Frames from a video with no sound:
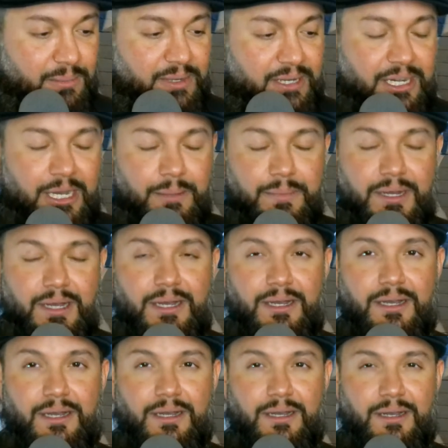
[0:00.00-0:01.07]
coming up
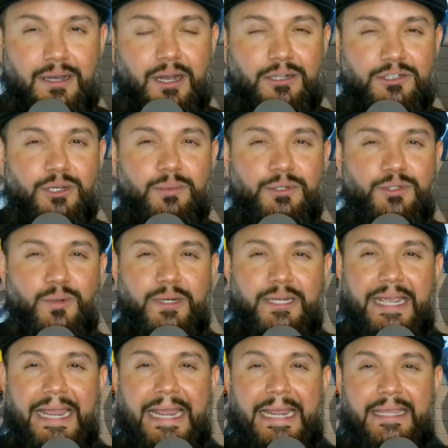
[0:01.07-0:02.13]
uh, October
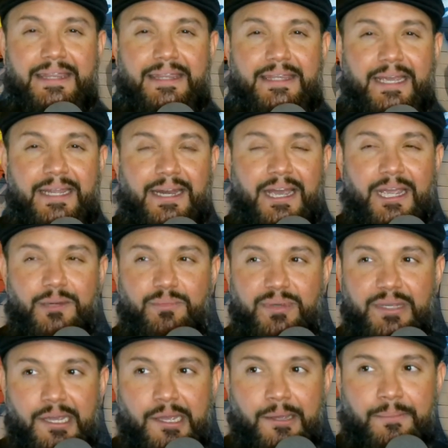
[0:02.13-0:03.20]
28th at 9
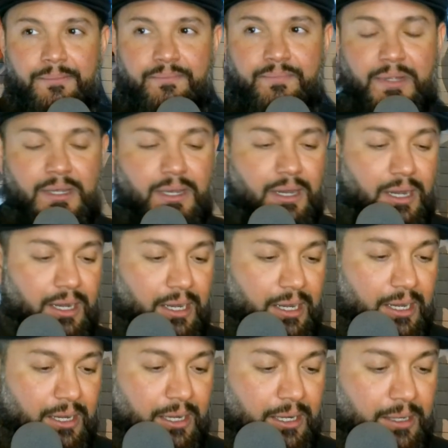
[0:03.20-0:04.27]
p.m.
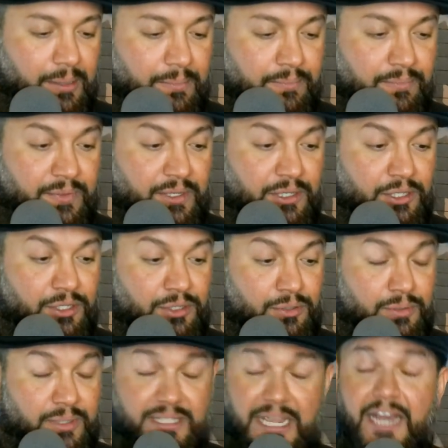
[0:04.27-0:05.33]
Um,
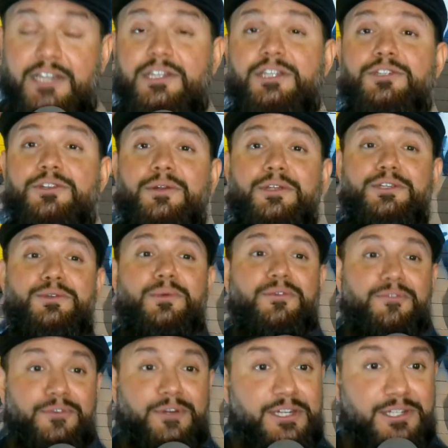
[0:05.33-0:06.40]
you it's actually turned into
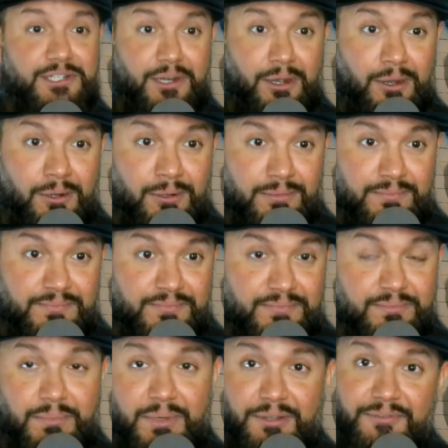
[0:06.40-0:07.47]
a free show.
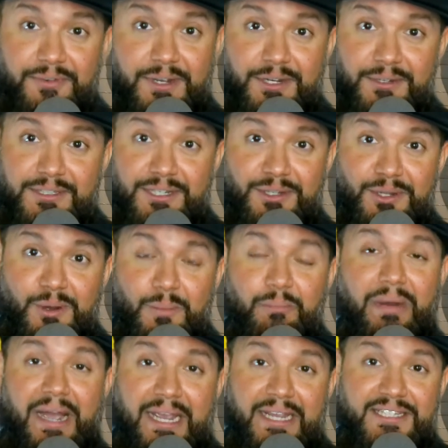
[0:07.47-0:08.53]
Motherfuckers that
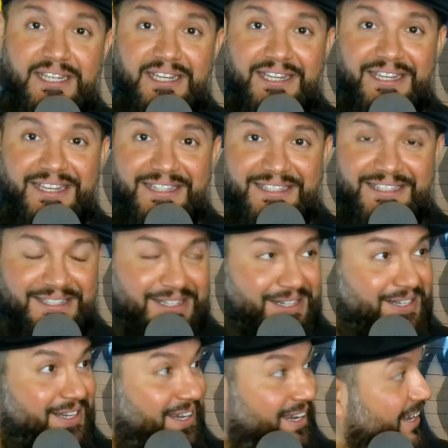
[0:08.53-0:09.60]
don't buy tickets.
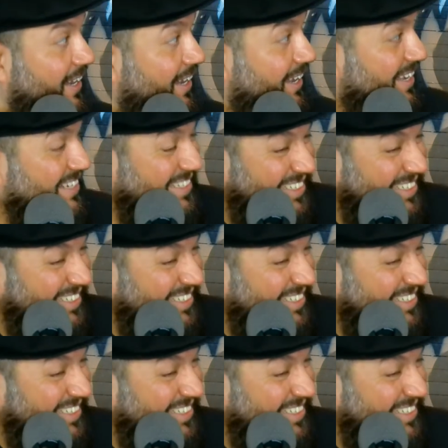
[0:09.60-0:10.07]
Uh,